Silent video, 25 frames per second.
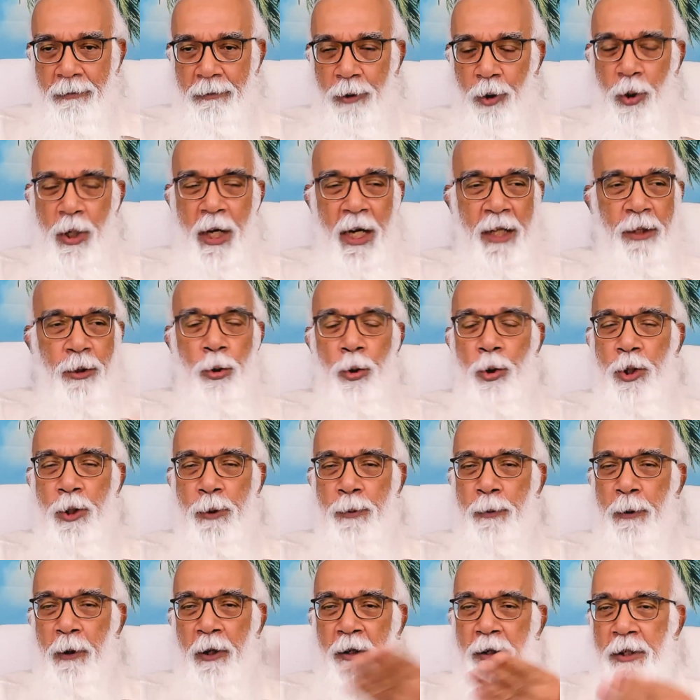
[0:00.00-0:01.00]
Look at
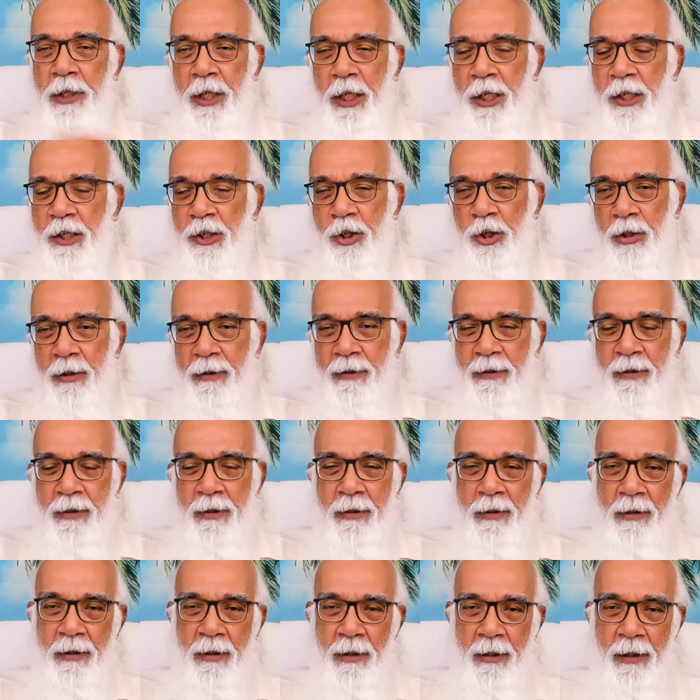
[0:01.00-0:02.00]
those
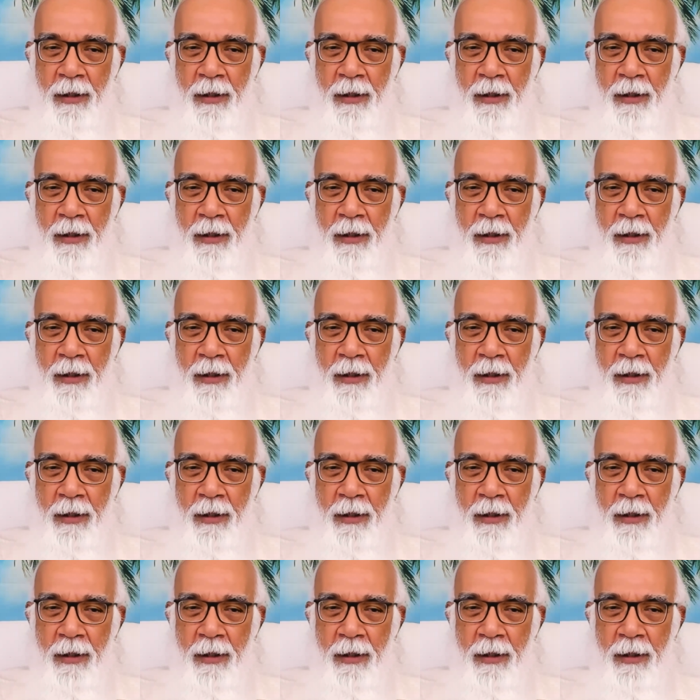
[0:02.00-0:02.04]
politicians.